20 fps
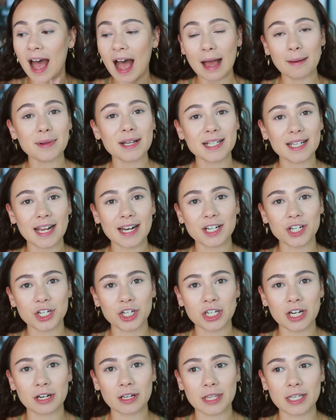I'm excited to
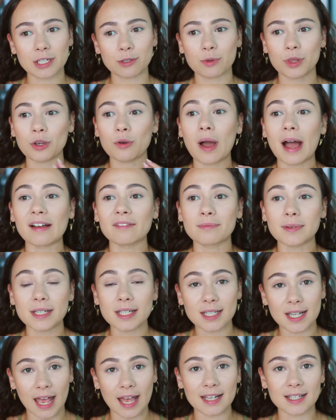share these with you. I've
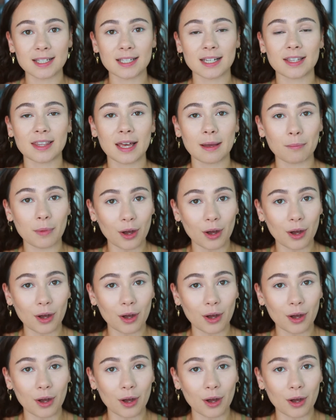been testing them.